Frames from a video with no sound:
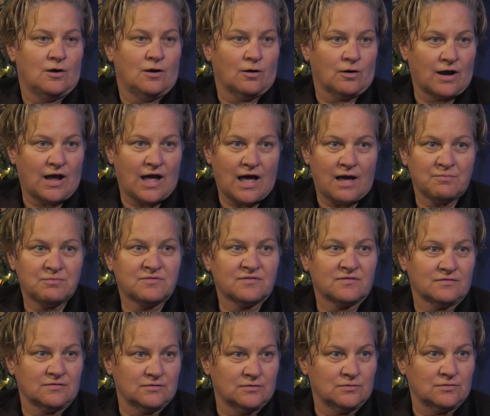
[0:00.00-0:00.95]
are
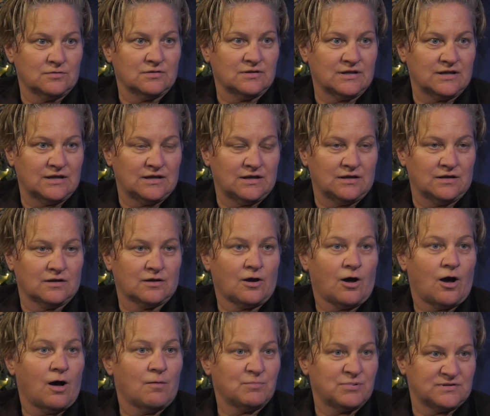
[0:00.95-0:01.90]
absolutely
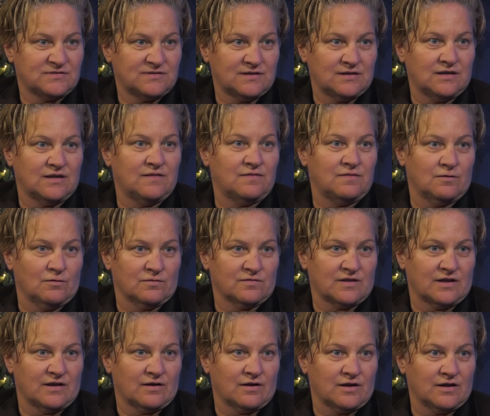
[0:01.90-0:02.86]
competent in those
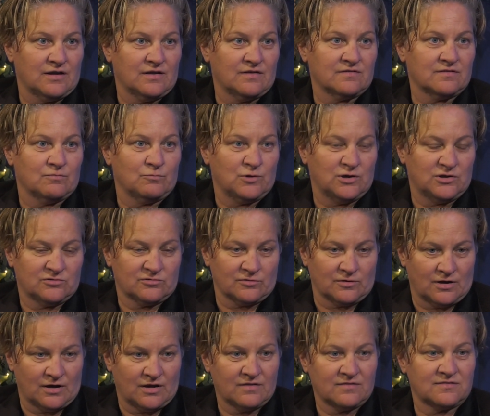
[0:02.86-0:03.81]
areas, and we
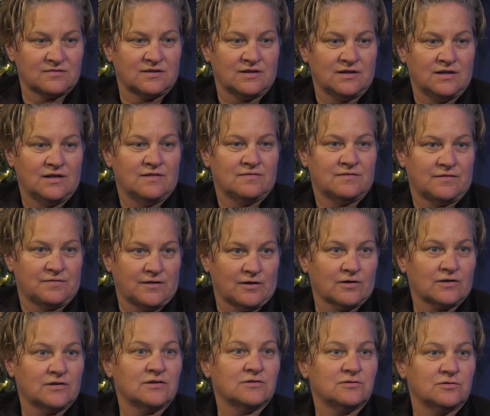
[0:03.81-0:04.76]
trust that they're
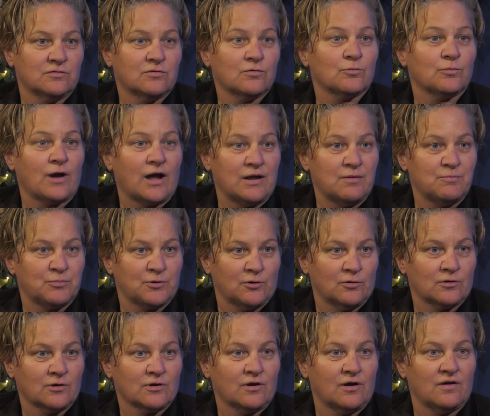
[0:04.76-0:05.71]
going to do the right
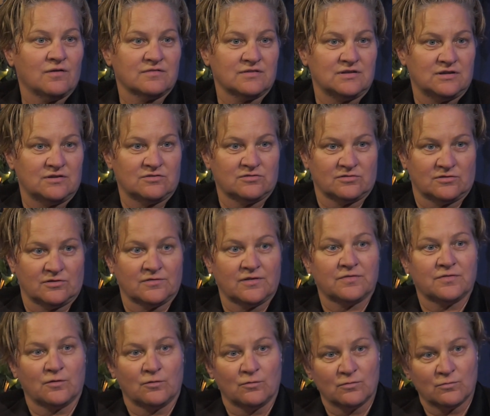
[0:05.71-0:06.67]
protocols and ensure
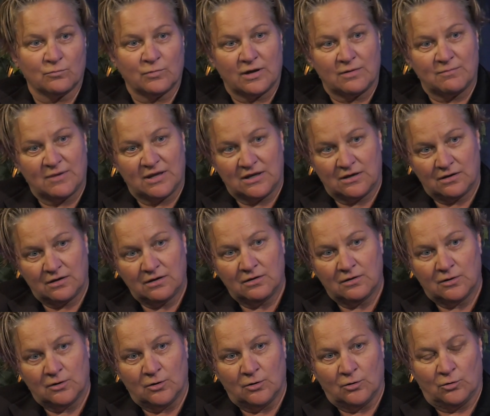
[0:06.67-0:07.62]
that those women
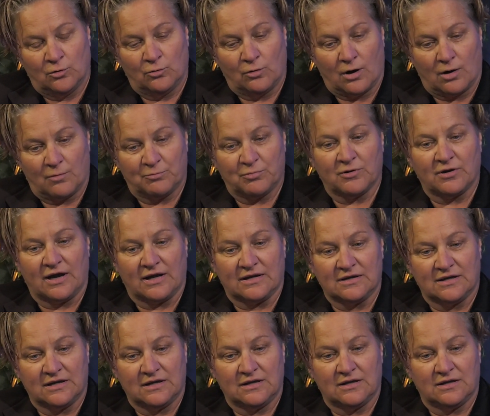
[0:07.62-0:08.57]
who are
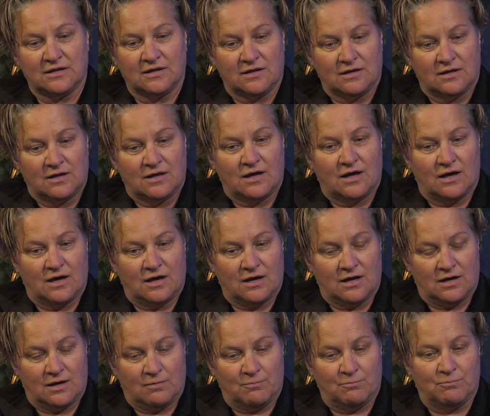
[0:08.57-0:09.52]
pregnant
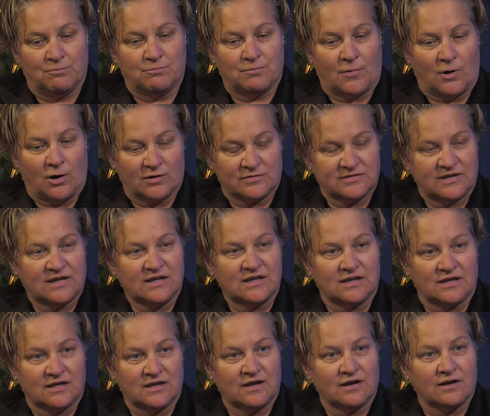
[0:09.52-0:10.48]
are
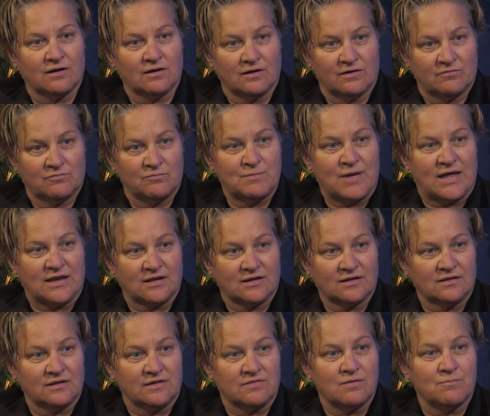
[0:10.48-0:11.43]
taken care of
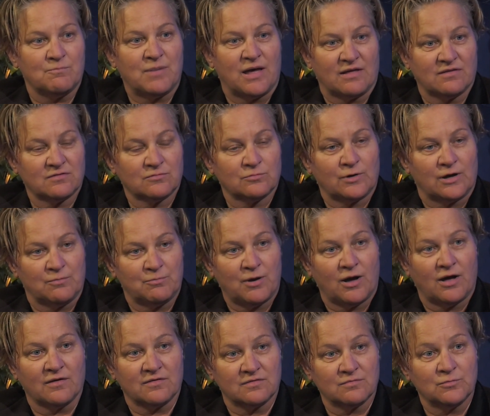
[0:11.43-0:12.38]
medically the best way
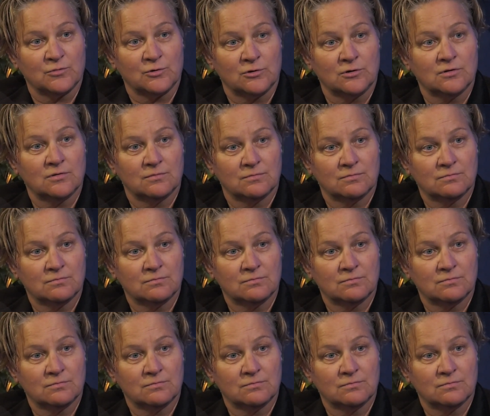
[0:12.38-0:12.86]
possible.